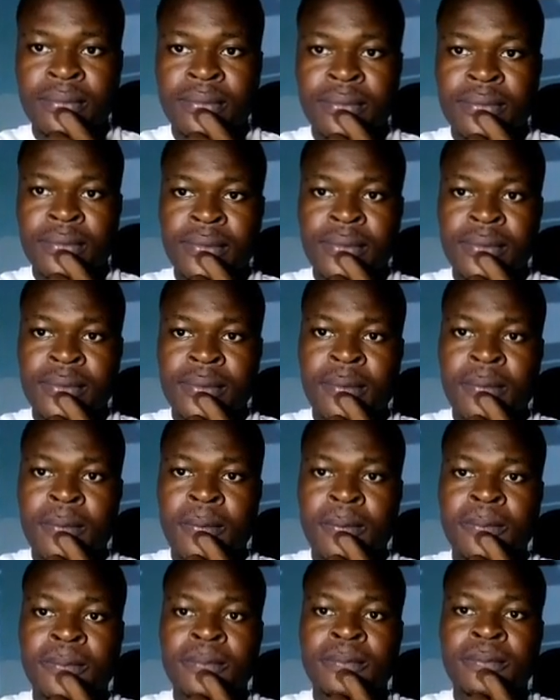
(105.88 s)
on Netu
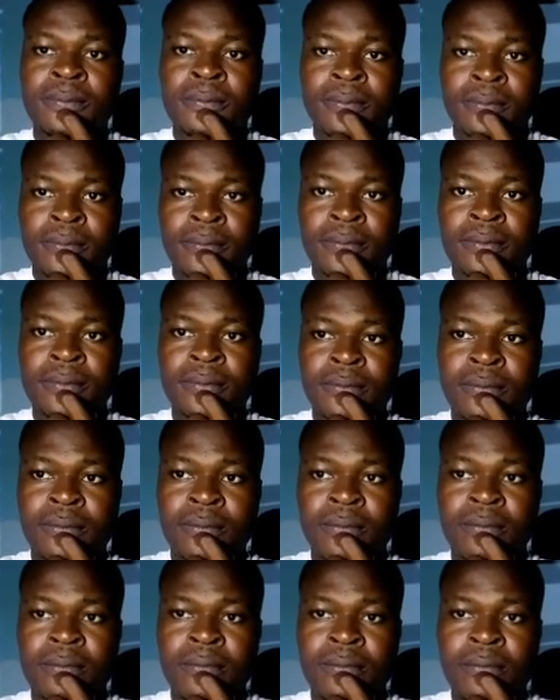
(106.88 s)
TV
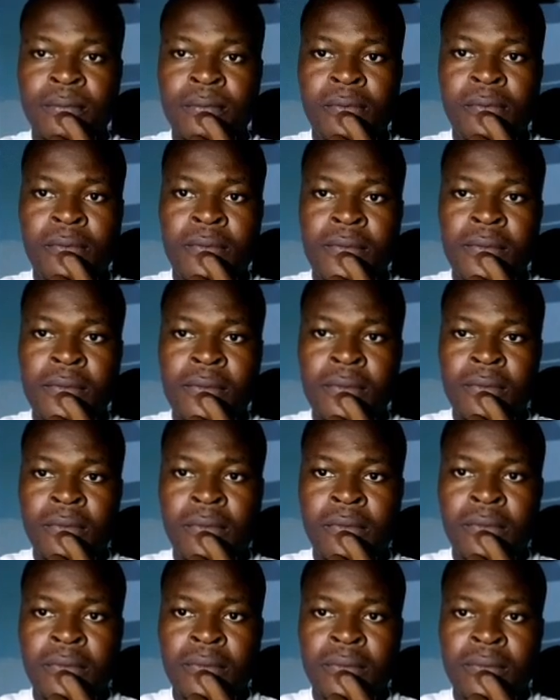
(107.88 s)
around the same period,
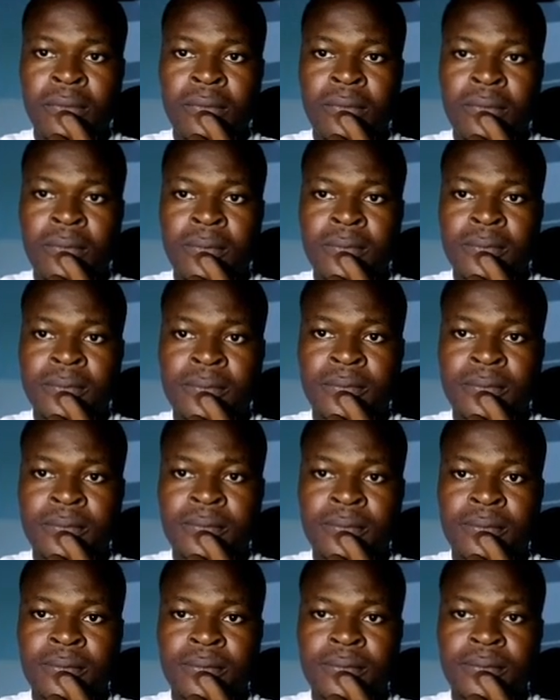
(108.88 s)
claimed
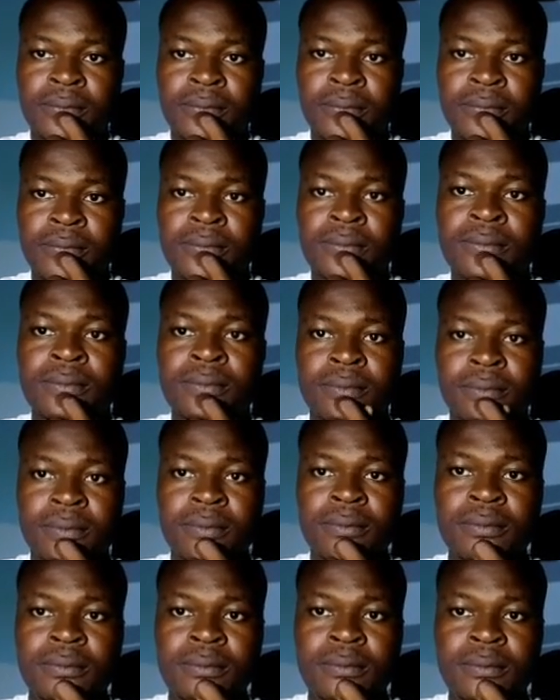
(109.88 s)
that the
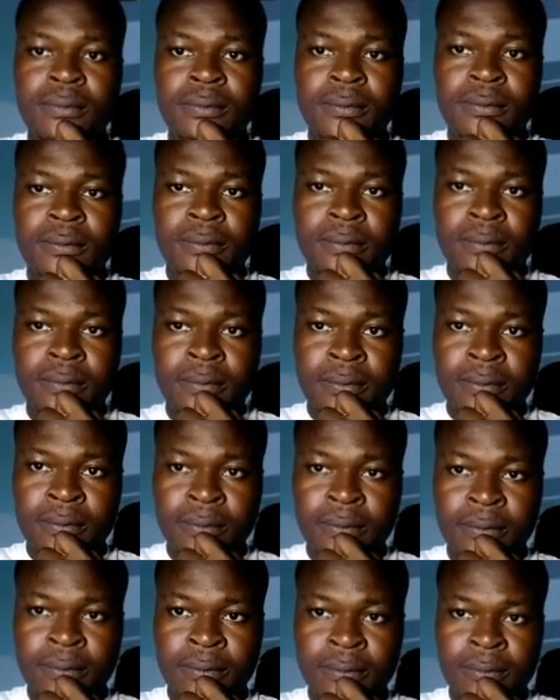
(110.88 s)
journalist had
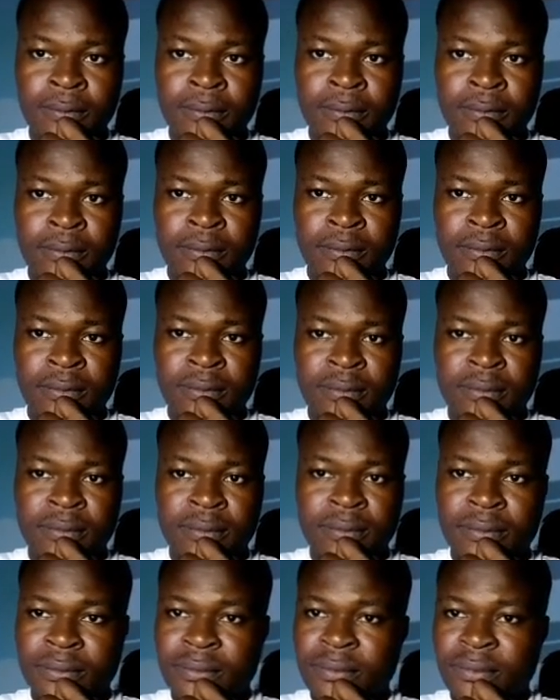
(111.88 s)
taken an
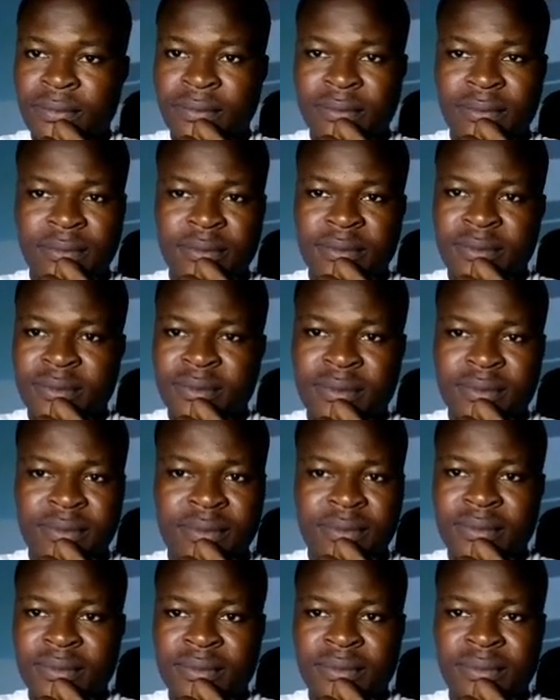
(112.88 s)
amount of
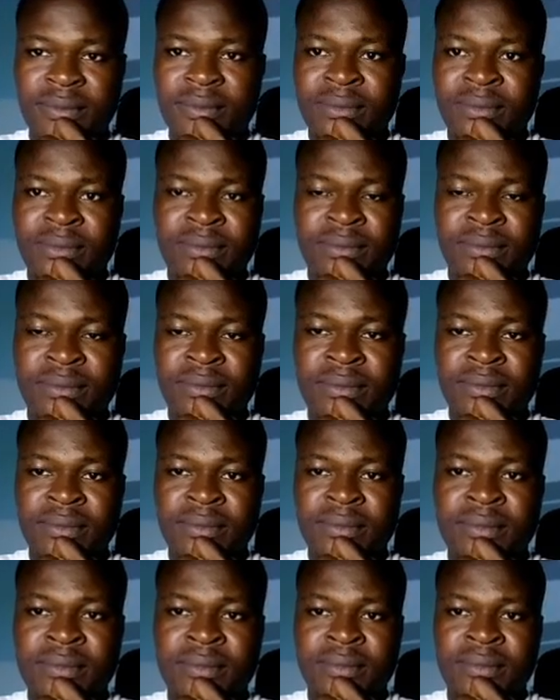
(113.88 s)
25,000 Ghana
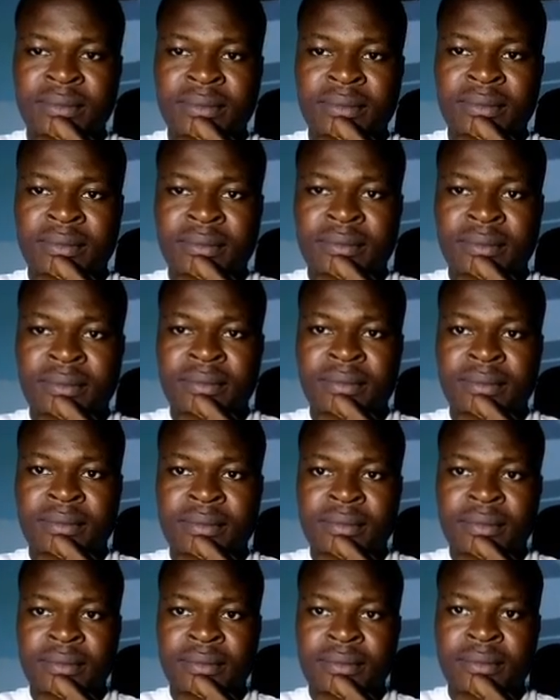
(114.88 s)
cedis from her
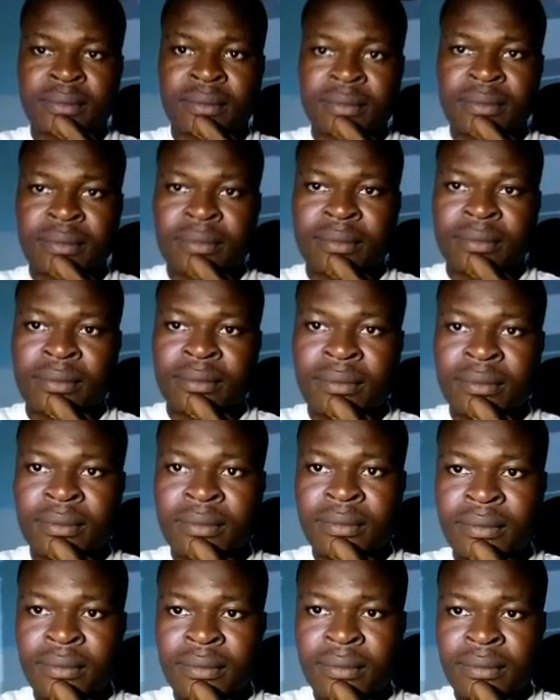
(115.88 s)
under the
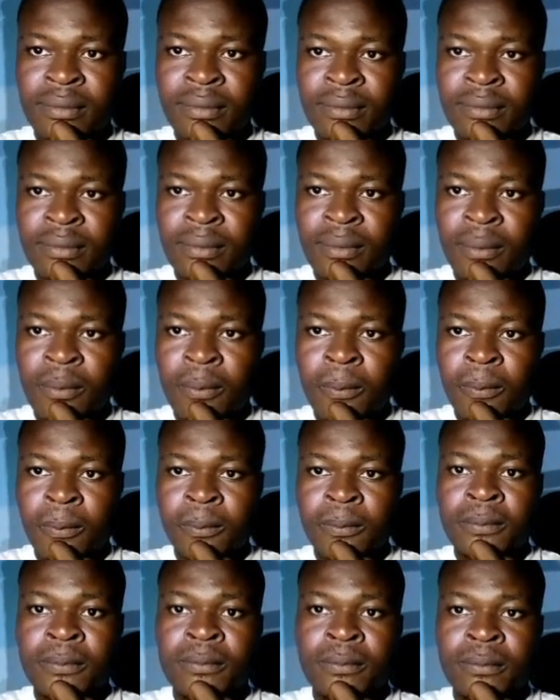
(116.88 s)
pretext of
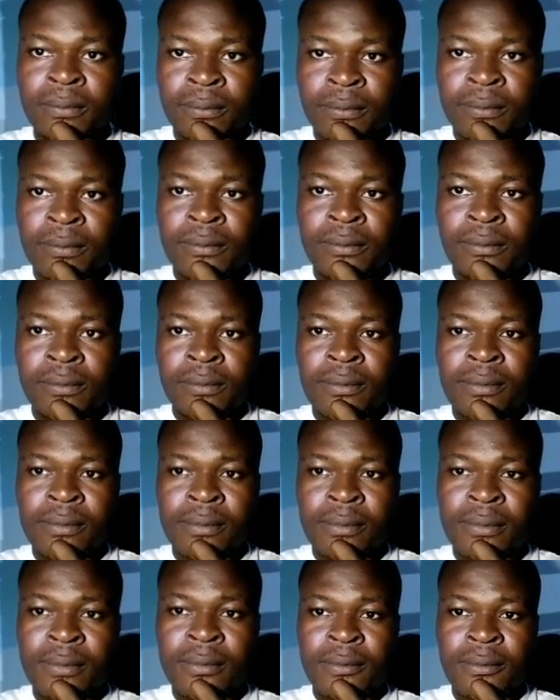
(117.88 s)
helping her
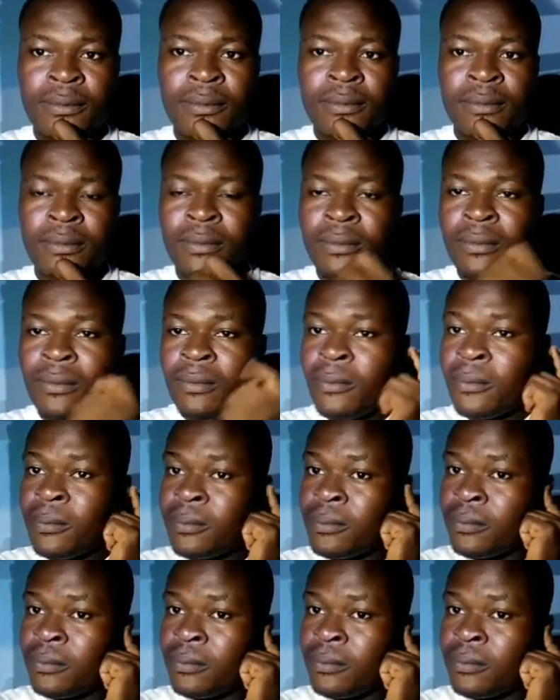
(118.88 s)
secure land at